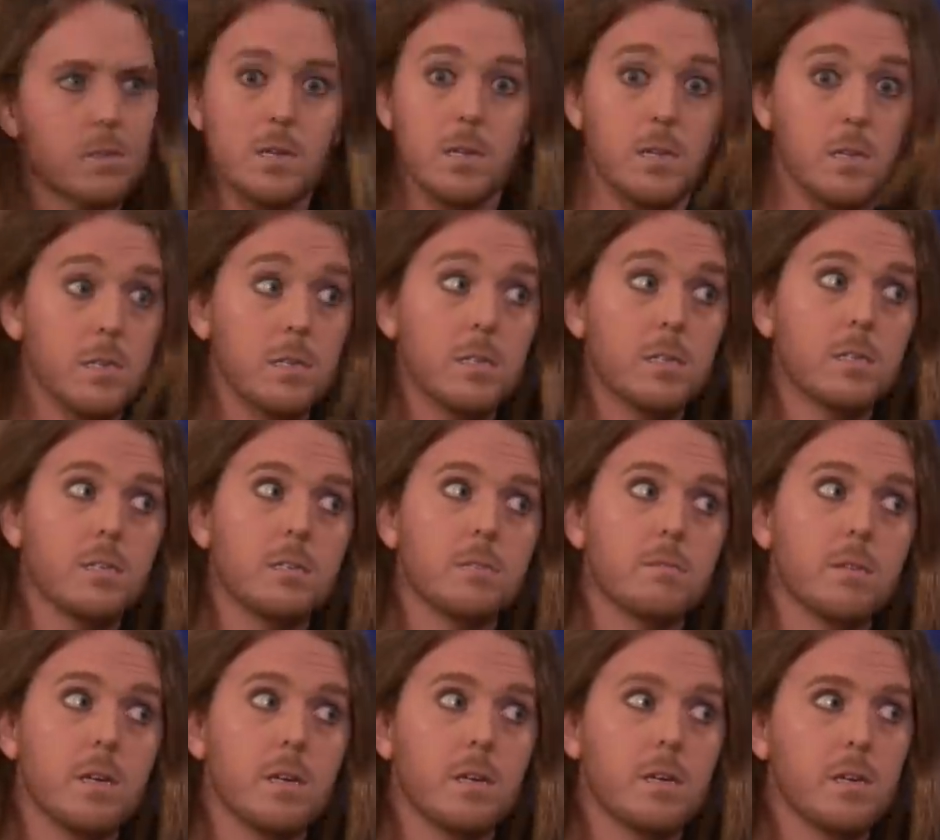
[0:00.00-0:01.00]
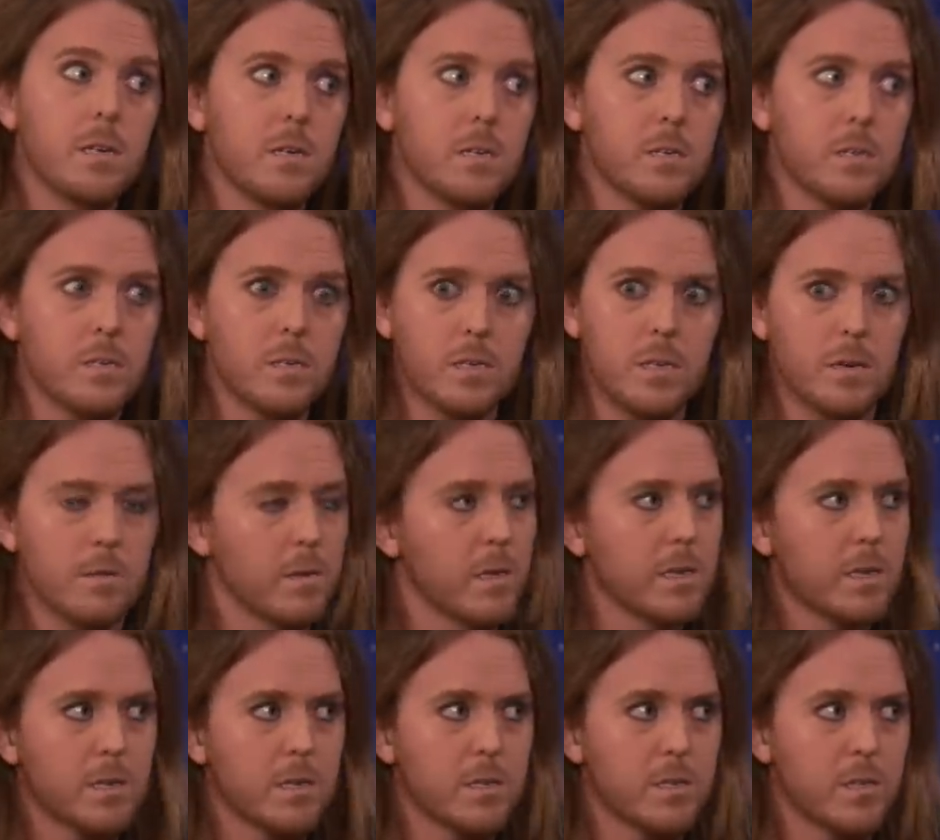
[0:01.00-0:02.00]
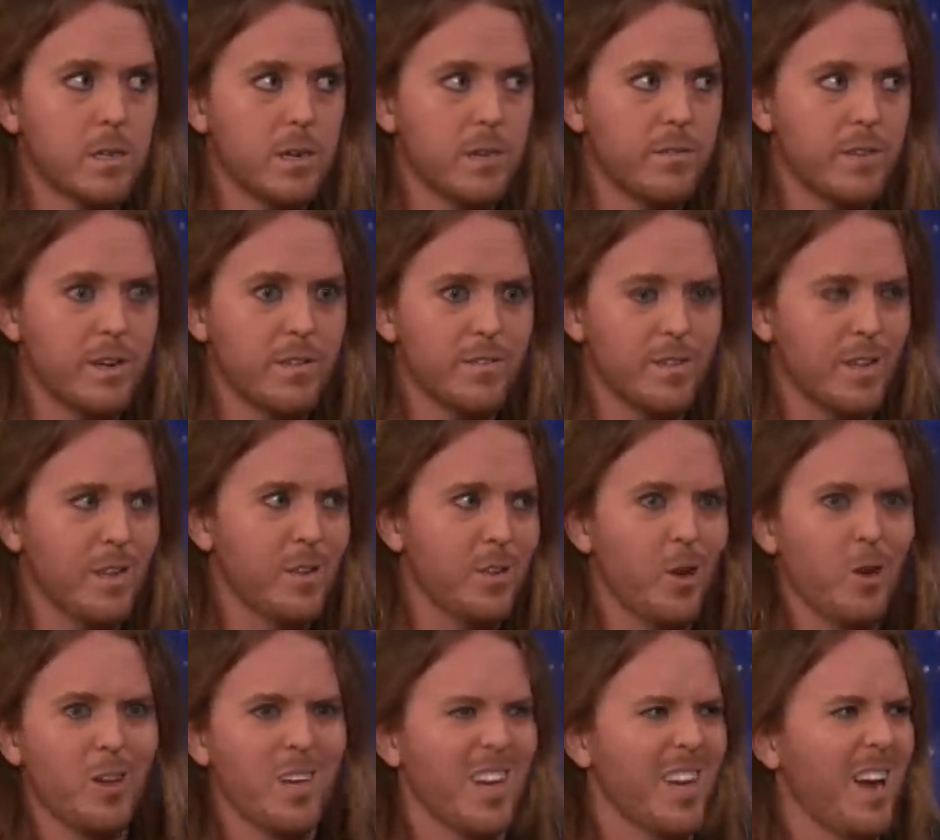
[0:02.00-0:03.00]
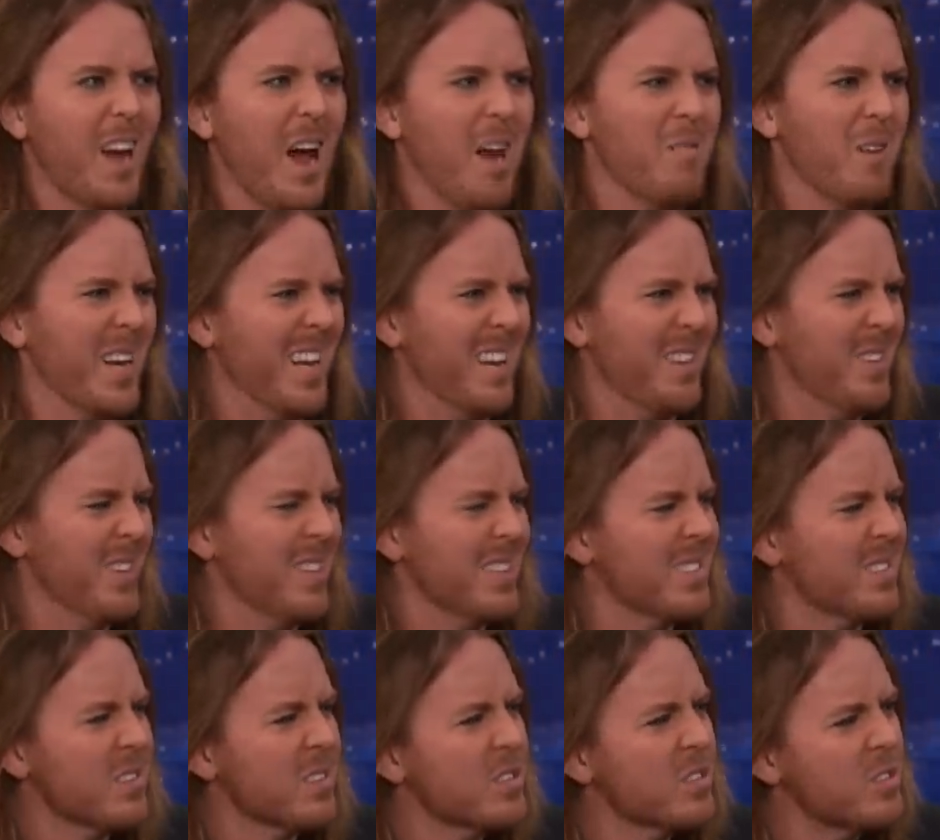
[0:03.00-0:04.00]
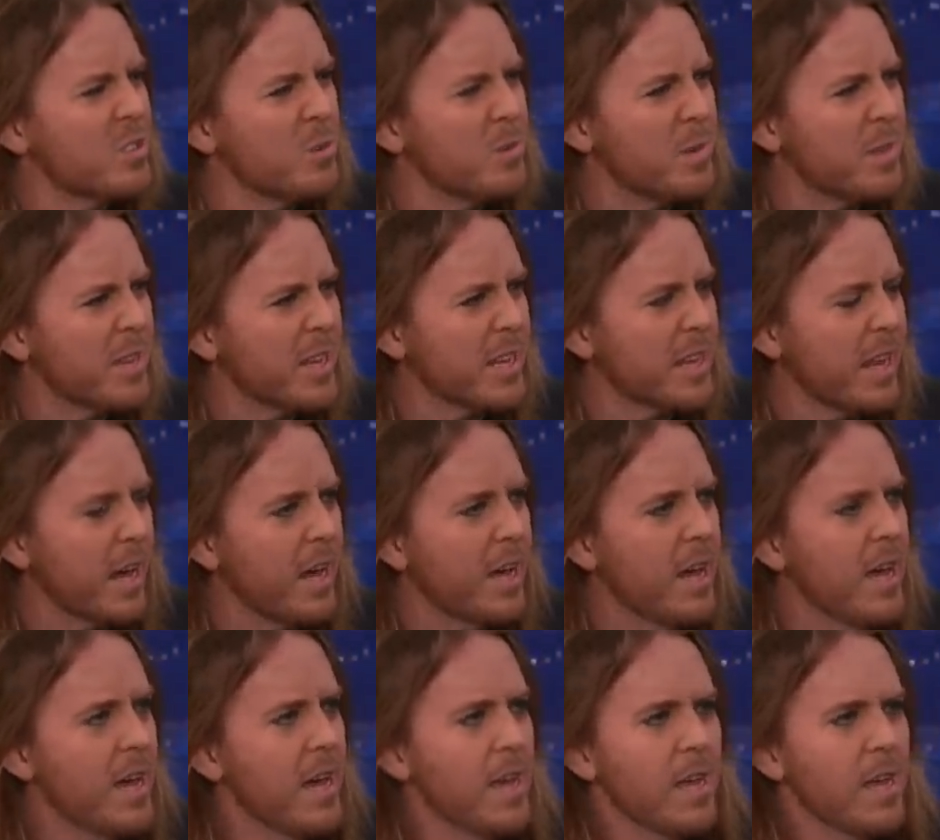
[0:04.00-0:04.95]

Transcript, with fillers: were going, "Oh, you really sure? They're really conservative and they don't get irony and all that sort of stupid thing that